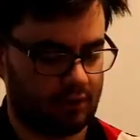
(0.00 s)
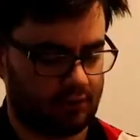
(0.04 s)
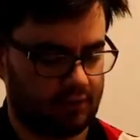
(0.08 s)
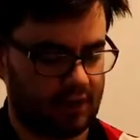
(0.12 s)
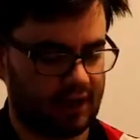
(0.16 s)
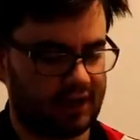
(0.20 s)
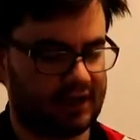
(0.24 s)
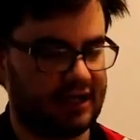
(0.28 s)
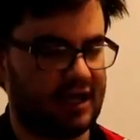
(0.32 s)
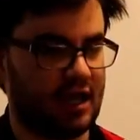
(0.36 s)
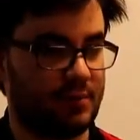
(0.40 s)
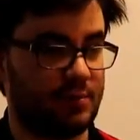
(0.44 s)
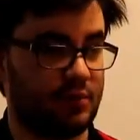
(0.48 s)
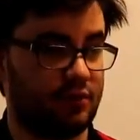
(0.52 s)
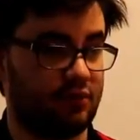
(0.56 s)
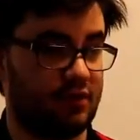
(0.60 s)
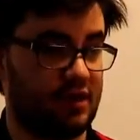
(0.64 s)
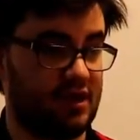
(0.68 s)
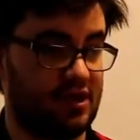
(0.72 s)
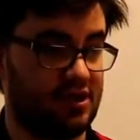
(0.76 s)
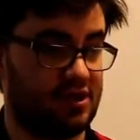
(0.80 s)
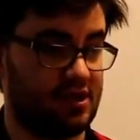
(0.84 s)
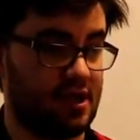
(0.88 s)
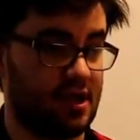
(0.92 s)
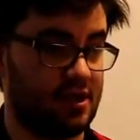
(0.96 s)
Luckily, I'm a
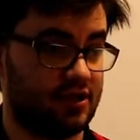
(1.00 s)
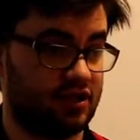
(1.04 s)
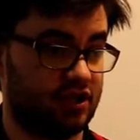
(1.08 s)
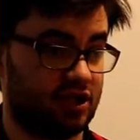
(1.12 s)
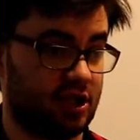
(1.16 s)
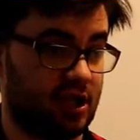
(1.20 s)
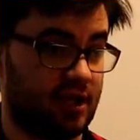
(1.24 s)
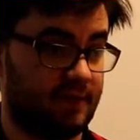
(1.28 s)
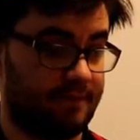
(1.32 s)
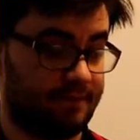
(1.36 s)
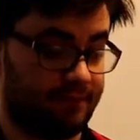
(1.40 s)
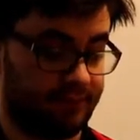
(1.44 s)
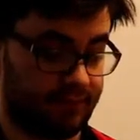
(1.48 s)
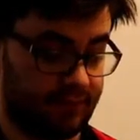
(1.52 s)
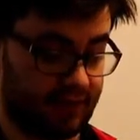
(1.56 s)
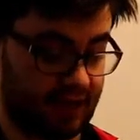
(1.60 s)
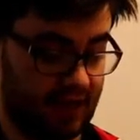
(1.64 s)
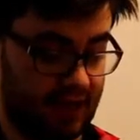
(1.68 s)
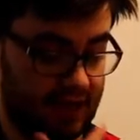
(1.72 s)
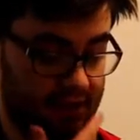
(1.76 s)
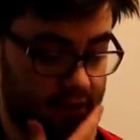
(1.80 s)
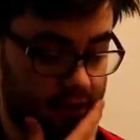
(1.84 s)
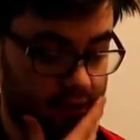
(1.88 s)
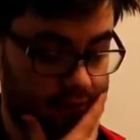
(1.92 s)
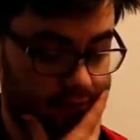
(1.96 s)
researcher,
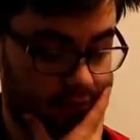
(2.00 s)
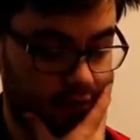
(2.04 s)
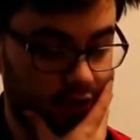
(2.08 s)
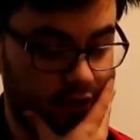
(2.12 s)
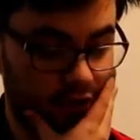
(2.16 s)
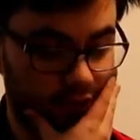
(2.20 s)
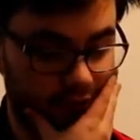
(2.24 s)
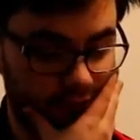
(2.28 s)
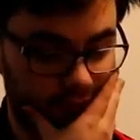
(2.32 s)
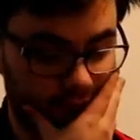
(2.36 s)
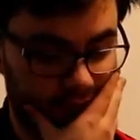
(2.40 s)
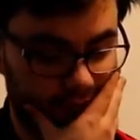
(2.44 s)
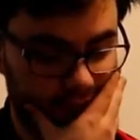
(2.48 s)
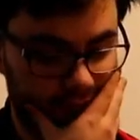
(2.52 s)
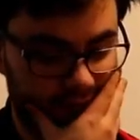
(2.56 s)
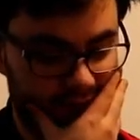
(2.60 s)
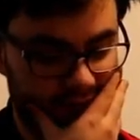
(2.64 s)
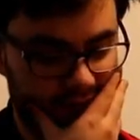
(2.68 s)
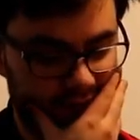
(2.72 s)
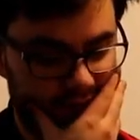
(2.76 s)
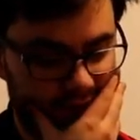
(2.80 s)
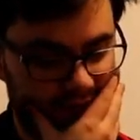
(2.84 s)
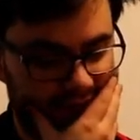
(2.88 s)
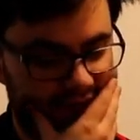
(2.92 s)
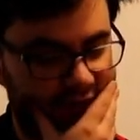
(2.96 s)
and I've got
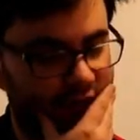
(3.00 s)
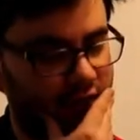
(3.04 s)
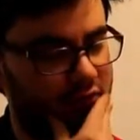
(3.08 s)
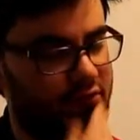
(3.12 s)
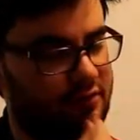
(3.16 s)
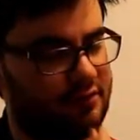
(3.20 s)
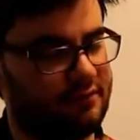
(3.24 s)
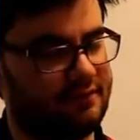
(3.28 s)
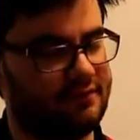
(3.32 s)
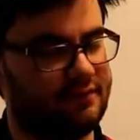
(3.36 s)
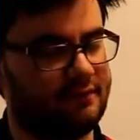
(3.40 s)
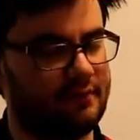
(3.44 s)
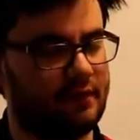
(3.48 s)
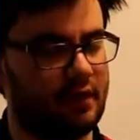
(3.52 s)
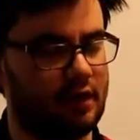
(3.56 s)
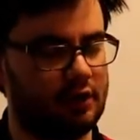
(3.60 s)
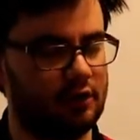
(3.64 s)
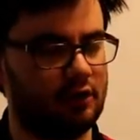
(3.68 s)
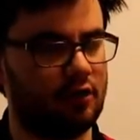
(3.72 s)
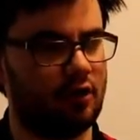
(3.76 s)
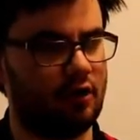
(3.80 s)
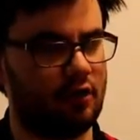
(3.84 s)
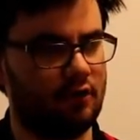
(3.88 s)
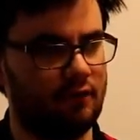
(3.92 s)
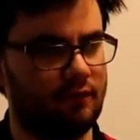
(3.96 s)
involved with a
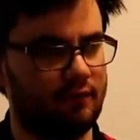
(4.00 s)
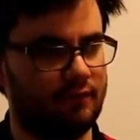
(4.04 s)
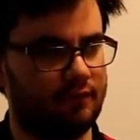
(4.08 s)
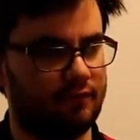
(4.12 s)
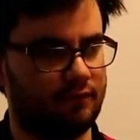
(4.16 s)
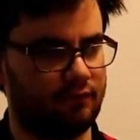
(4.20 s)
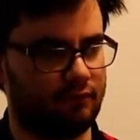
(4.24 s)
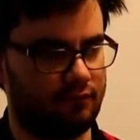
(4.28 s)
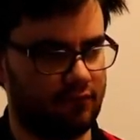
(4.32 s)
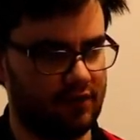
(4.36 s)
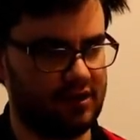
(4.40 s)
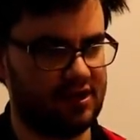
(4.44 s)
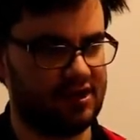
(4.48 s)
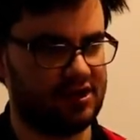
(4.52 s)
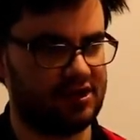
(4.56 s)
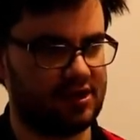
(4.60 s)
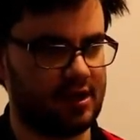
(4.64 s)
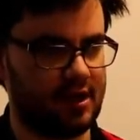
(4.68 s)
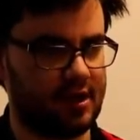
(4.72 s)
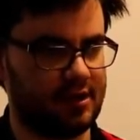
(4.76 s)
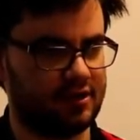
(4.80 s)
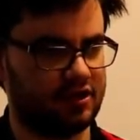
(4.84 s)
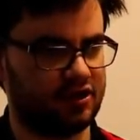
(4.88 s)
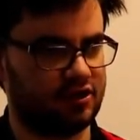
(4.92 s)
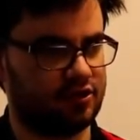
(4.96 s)
lot of
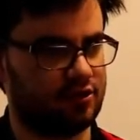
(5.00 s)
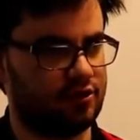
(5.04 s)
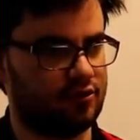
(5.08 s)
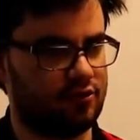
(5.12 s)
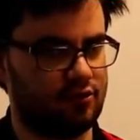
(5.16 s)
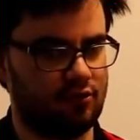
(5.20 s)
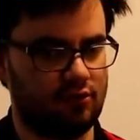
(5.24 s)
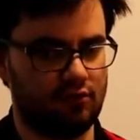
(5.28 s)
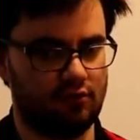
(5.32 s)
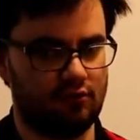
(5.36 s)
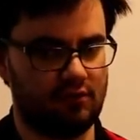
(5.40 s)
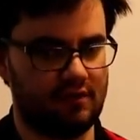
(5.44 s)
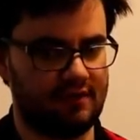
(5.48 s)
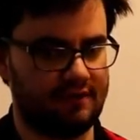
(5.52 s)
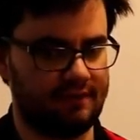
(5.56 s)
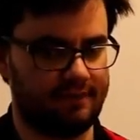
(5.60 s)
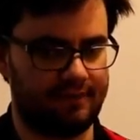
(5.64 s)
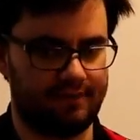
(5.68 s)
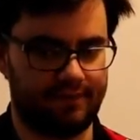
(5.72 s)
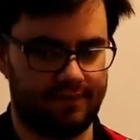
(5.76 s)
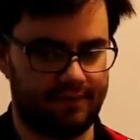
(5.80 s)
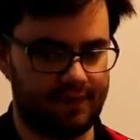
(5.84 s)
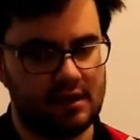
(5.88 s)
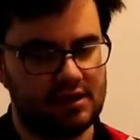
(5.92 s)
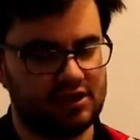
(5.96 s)
research to do
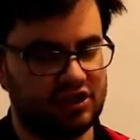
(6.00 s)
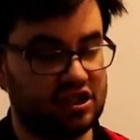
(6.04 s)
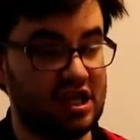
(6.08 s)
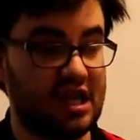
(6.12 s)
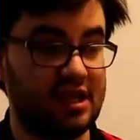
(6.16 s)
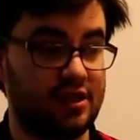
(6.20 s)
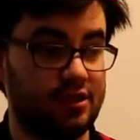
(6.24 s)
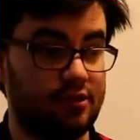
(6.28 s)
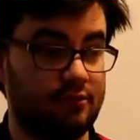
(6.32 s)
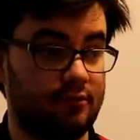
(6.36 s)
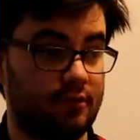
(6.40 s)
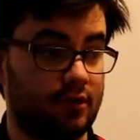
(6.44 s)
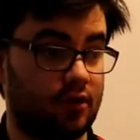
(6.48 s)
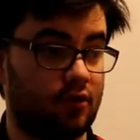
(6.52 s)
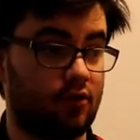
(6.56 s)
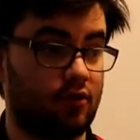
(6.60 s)
with gender